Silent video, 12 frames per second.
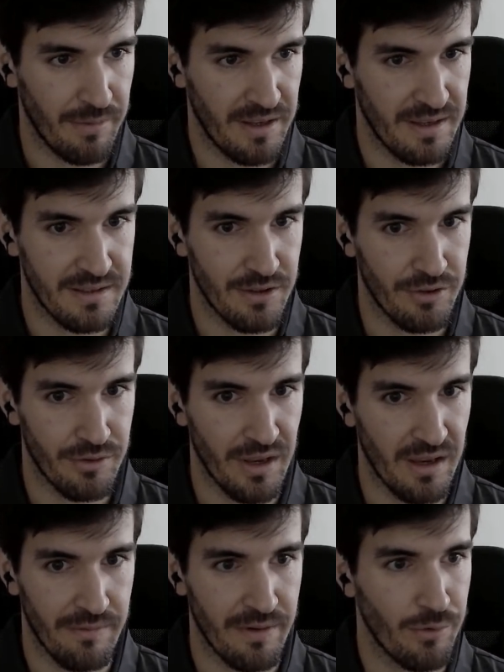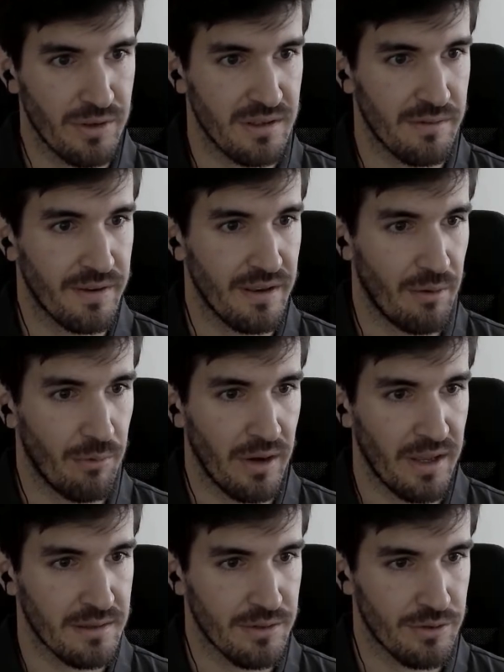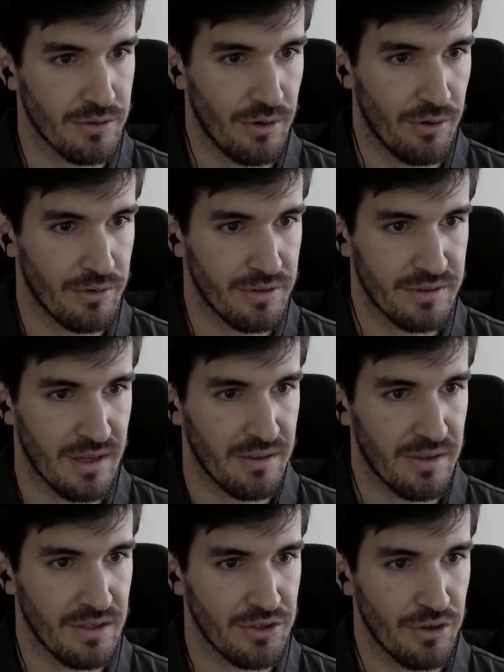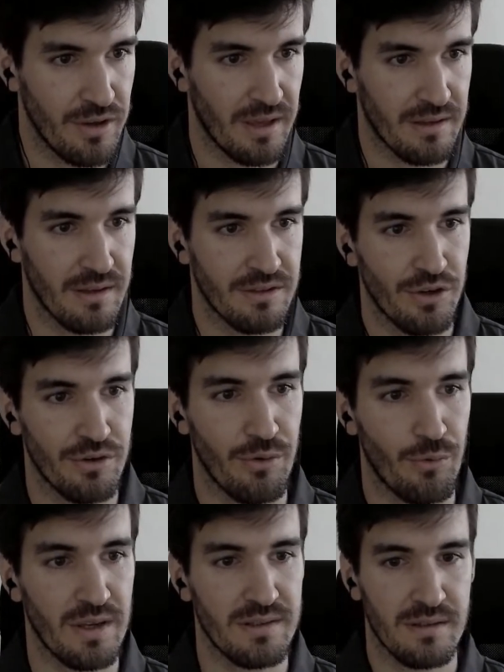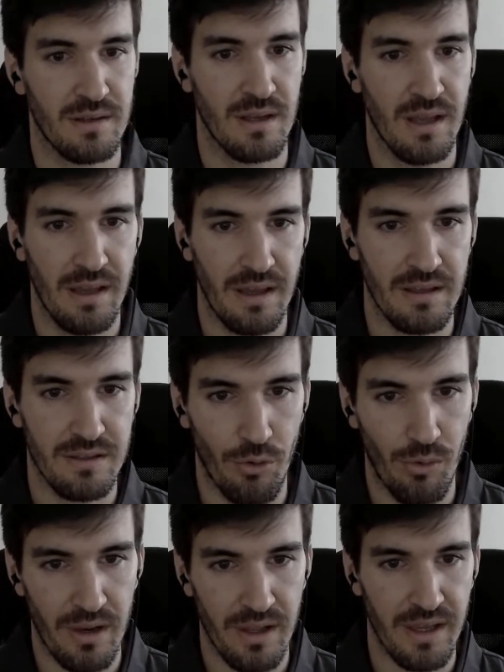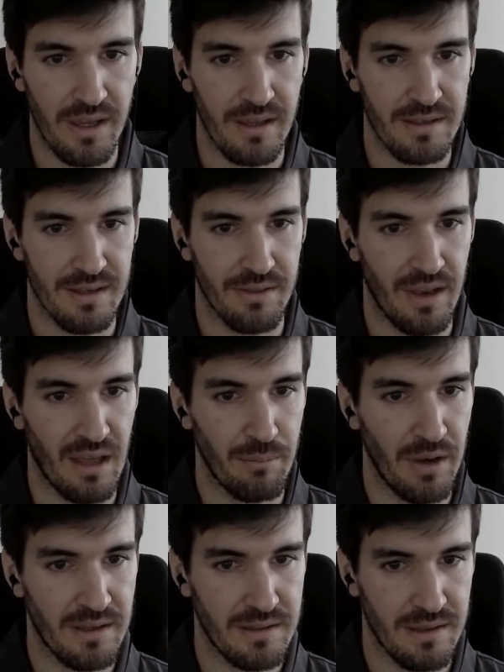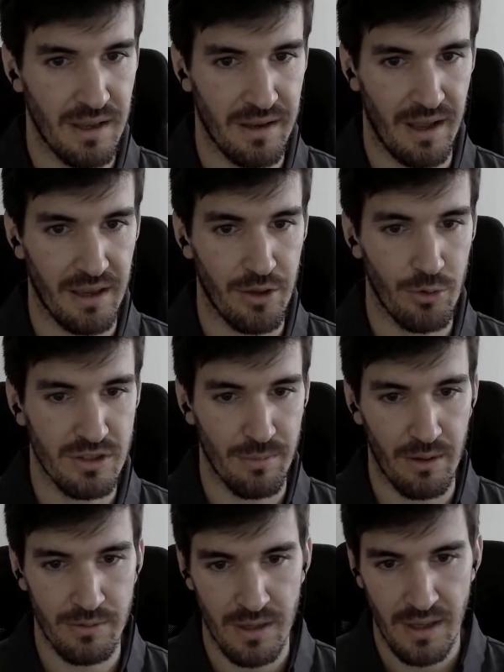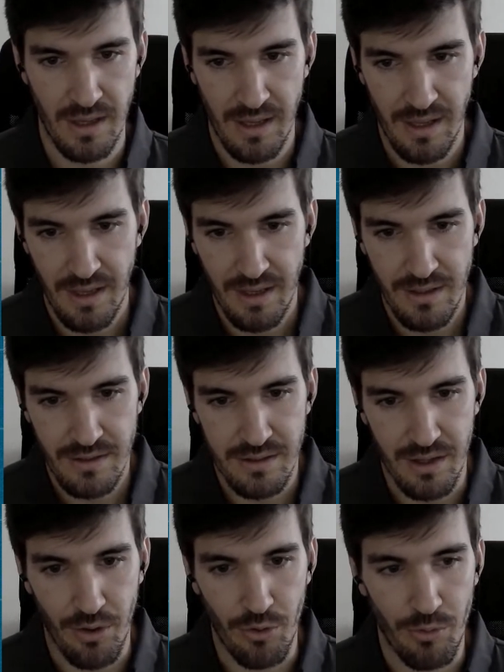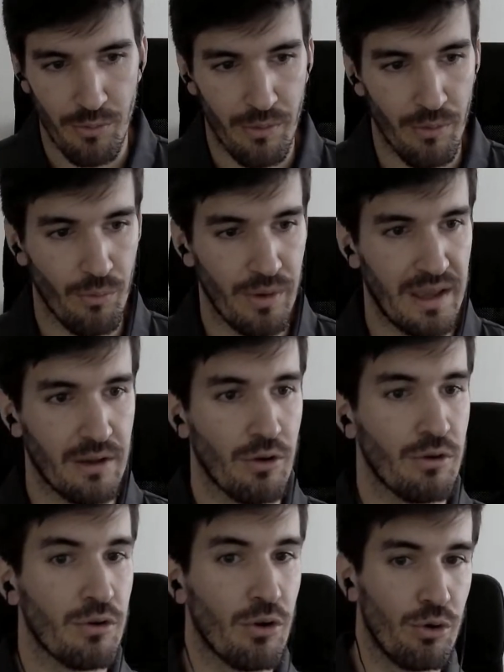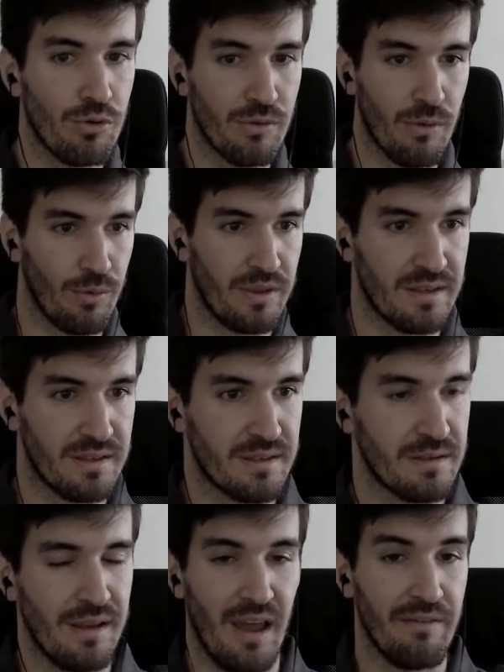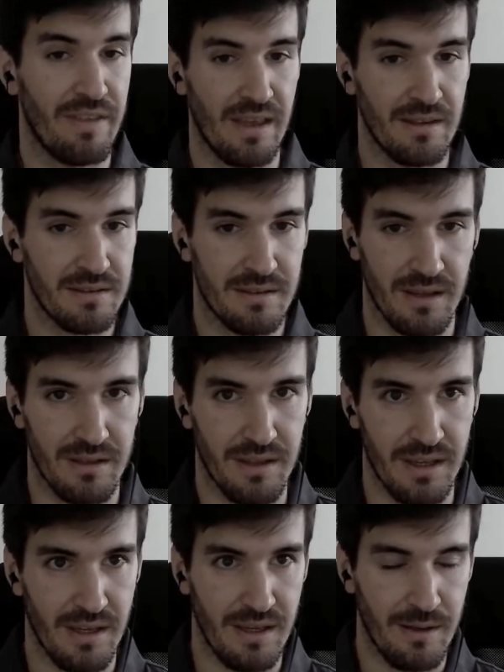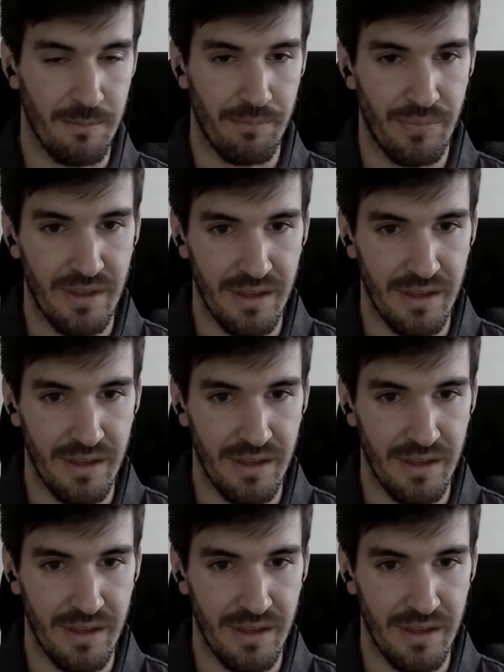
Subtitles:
It's not even receiving downlinks or sending join requests. It's only sending uplinks, a huge amount. So we can conclude with this evidence that the